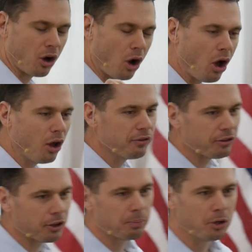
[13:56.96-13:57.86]
called
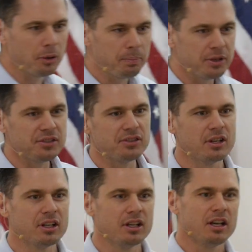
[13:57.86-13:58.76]
for a purpose
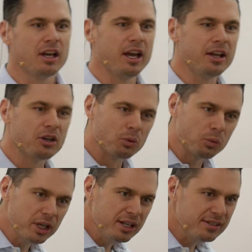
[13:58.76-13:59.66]
and a
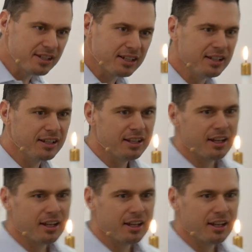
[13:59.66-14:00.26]
reason,